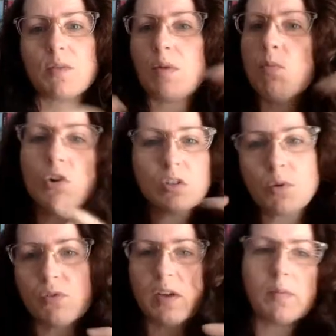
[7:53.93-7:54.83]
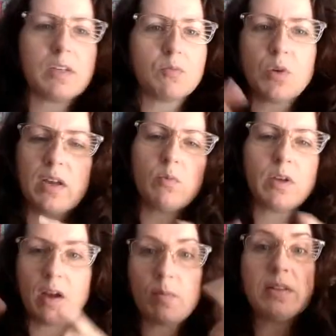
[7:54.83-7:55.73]
I mean, multiple families.
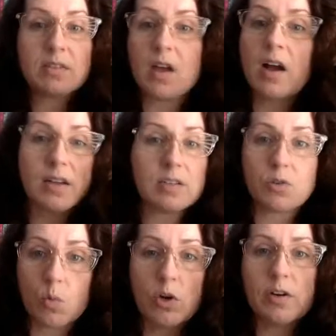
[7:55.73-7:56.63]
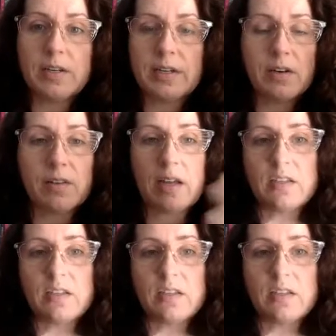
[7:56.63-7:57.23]
I mean, saga is the word here that